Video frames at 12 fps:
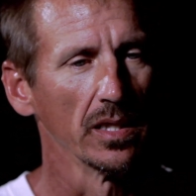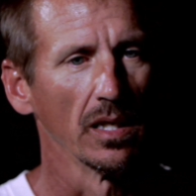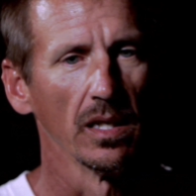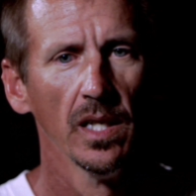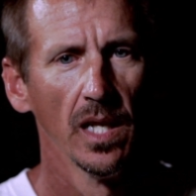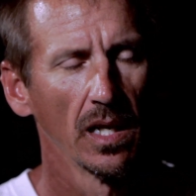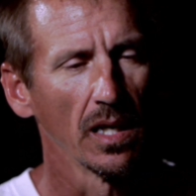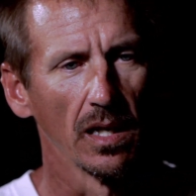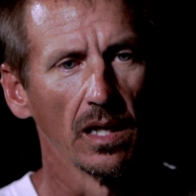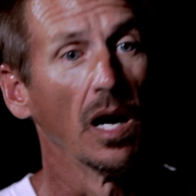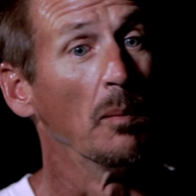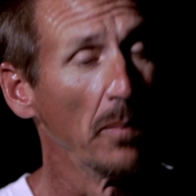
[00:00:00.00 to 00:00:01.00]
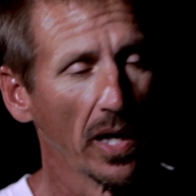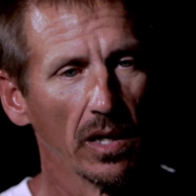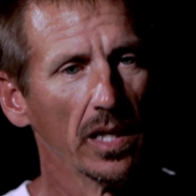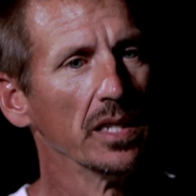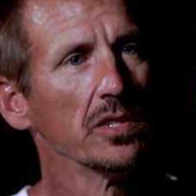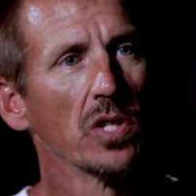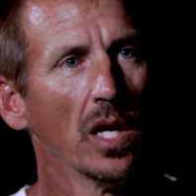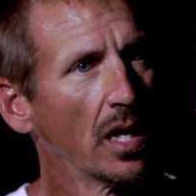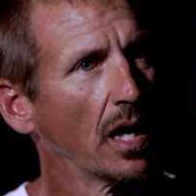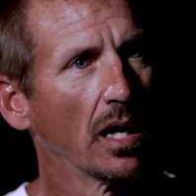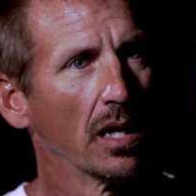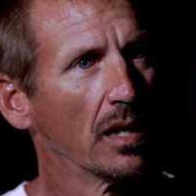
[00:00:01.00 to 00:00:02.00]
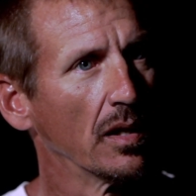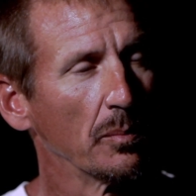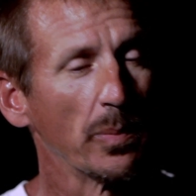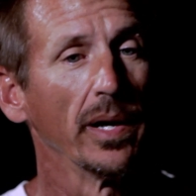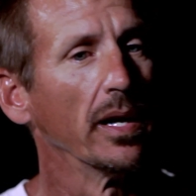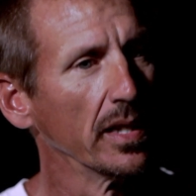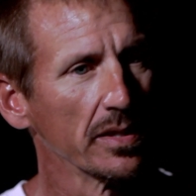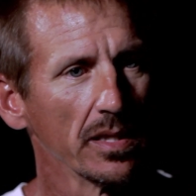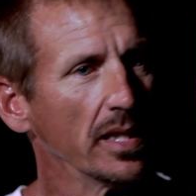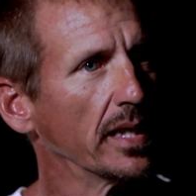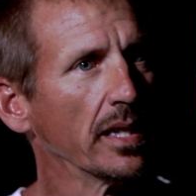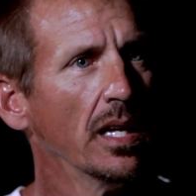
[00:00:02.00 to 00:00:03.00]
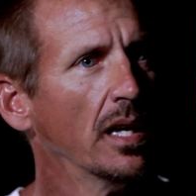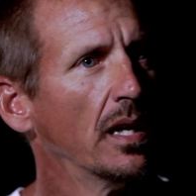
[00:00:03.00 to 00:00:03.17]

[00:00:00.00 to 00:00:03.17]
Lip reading: a marriage, parenting,